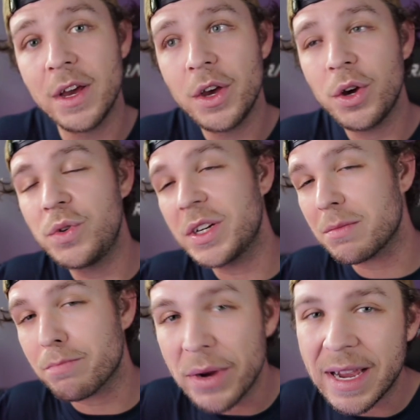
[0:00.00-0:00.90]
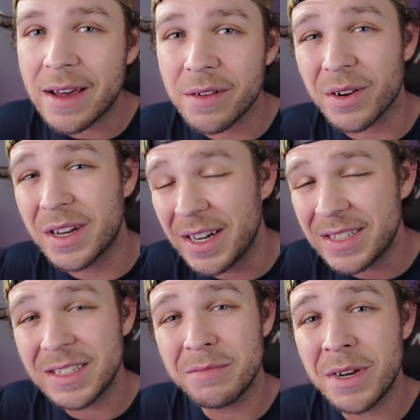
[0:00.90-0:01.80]
who doesn't break out of their
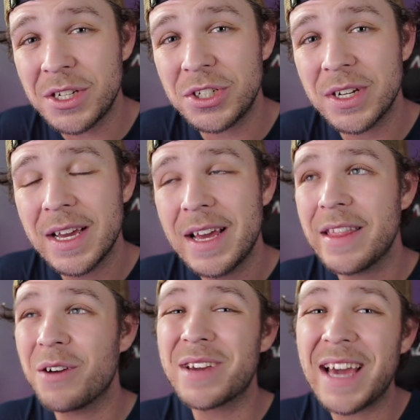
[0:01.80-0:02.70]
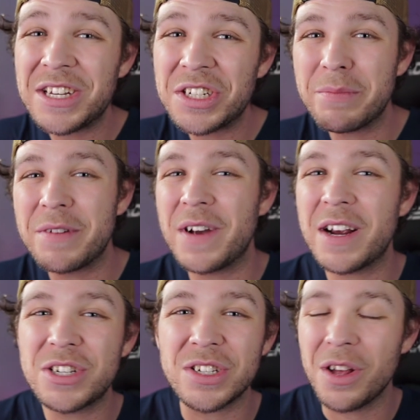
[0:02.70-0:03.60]
cuts as much, they'll catch it, be
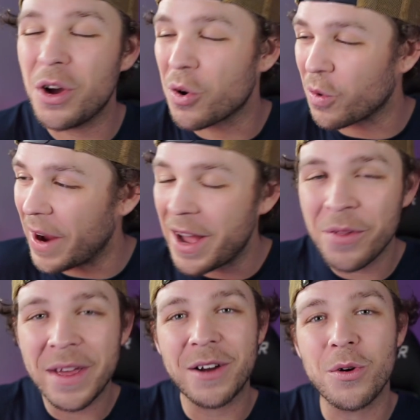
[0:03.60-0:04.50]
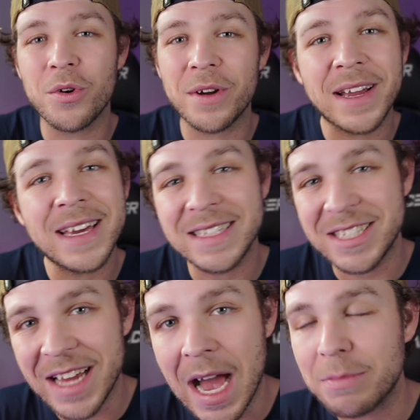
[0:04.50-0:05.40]
very slow, round that corner and get
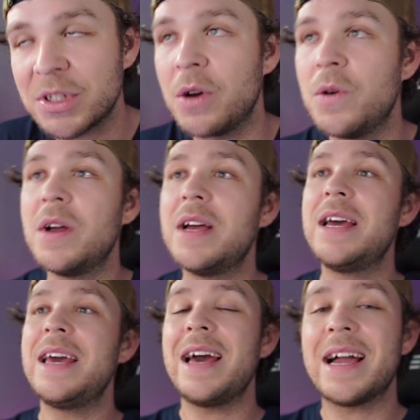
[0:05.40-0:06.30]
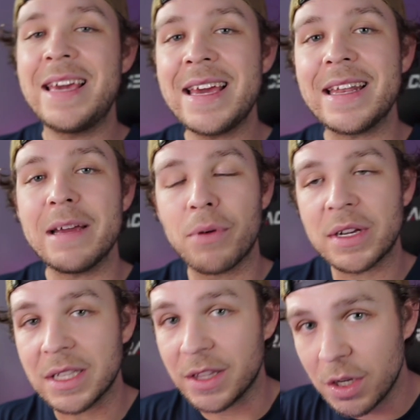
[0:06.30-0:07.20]
stopped. So again, it
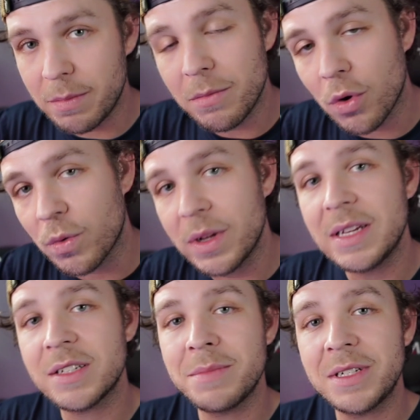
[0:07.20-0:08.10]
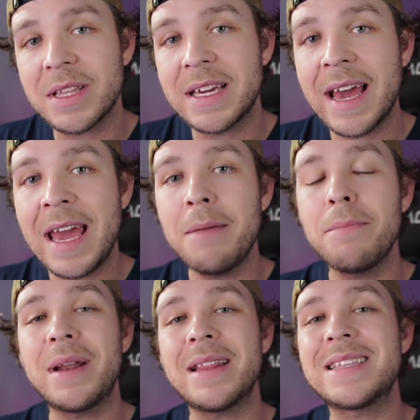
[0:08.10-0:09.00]
brings a little bit more realism into the game,
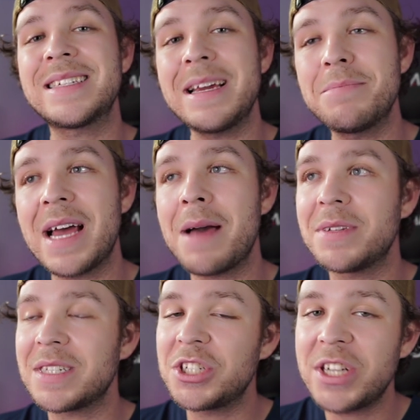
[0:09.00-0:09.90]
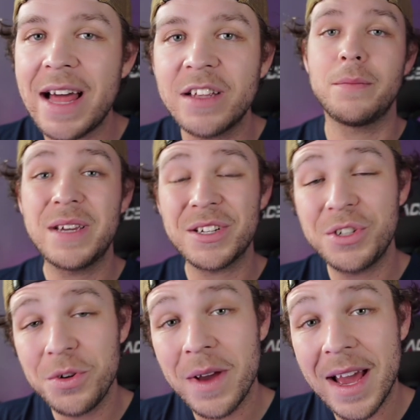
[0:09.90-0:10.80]
but at the same time, it's a challenge because
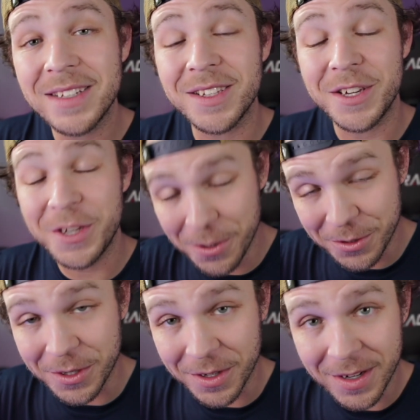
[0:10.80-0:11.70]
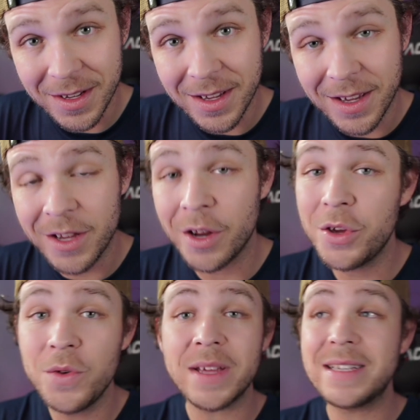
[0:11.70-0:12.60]
you as the user,
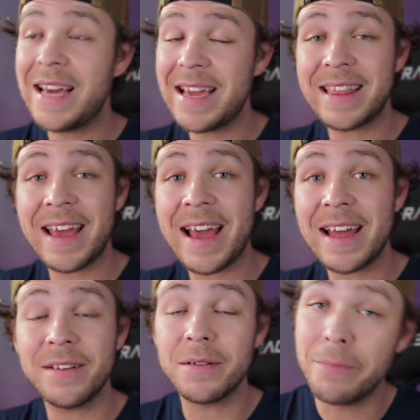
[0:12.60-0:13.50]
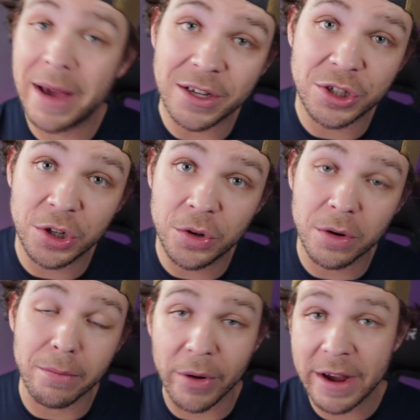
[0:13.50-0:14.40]
you can take that, make a juke,
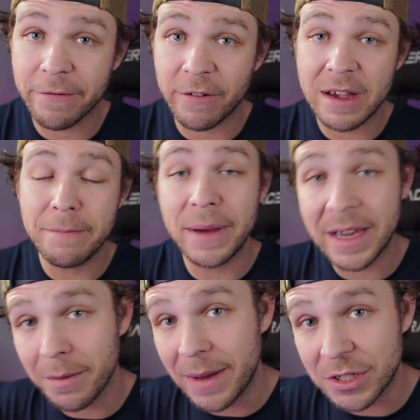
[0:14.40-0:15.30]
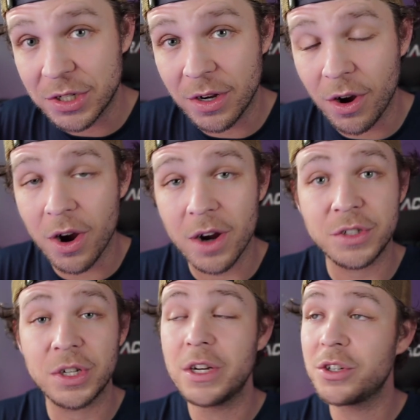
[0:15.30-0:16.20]
break free, pick up extra
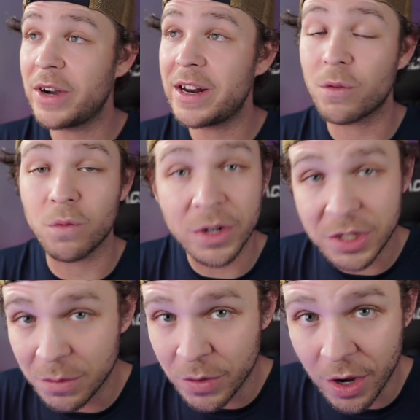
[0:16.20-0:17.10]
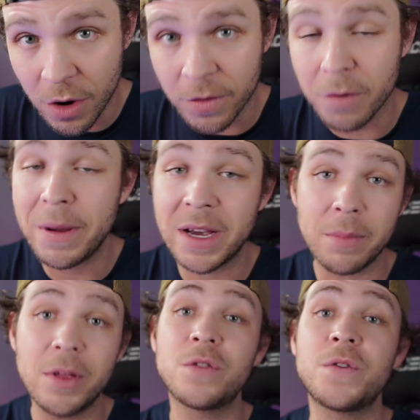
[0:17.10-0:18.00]
yards, try to run someone over, pick
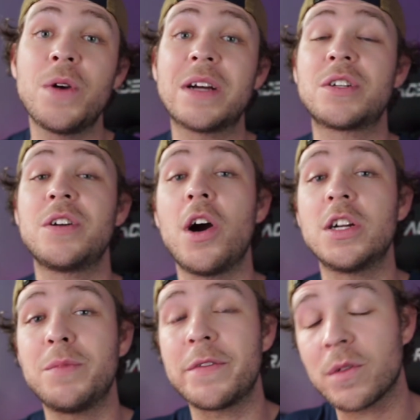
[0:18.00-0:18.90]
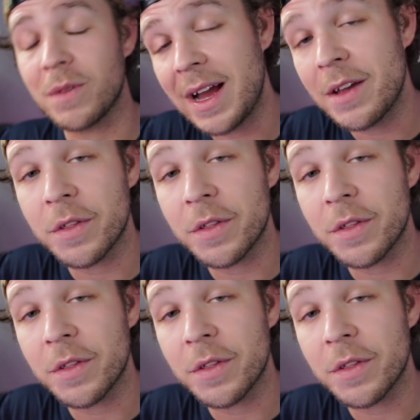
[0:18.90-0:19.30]
up those few extra yards. But if you're relying on the